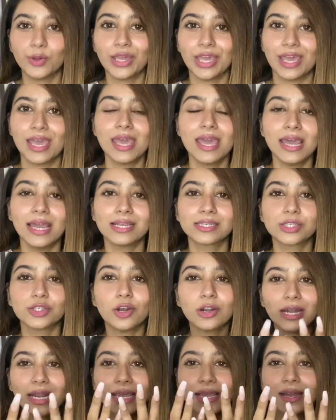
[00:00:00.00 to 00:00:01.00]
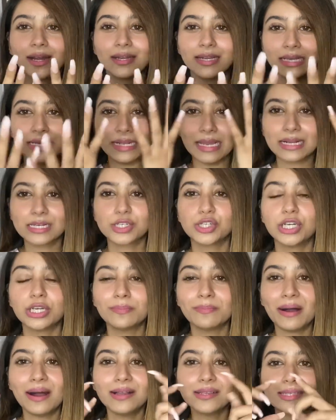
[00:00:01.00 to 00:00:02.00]
Okay, it's not like a direct
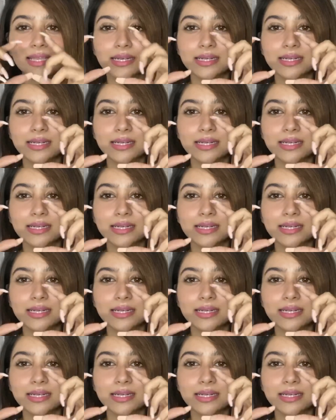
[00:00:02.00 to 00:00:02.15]
sheet mask.